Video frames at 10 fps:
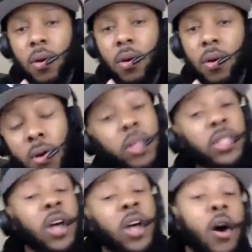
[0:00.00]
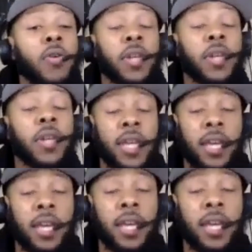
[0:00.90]

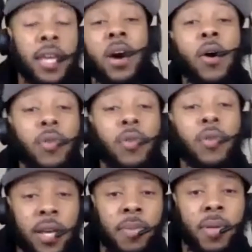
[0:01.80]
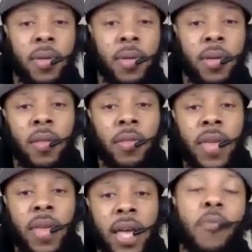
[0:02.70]
Keith told him
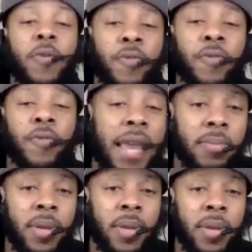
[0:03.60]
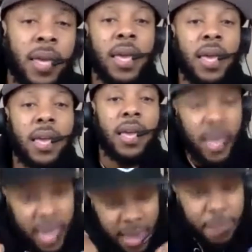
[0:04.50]
that they would fight him
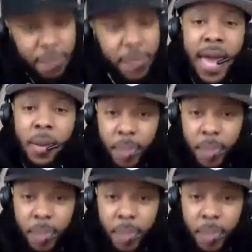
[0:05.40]
if he had a